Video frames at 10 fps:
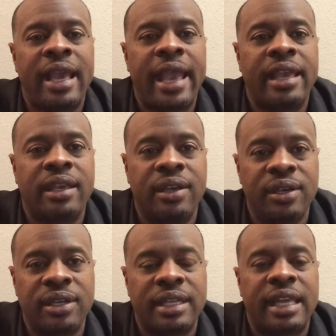a
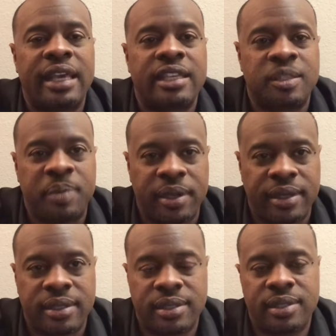good
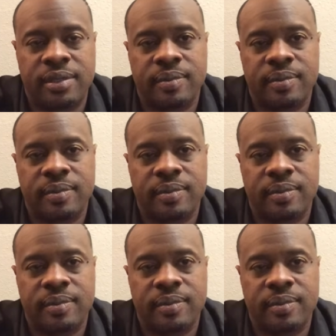experience.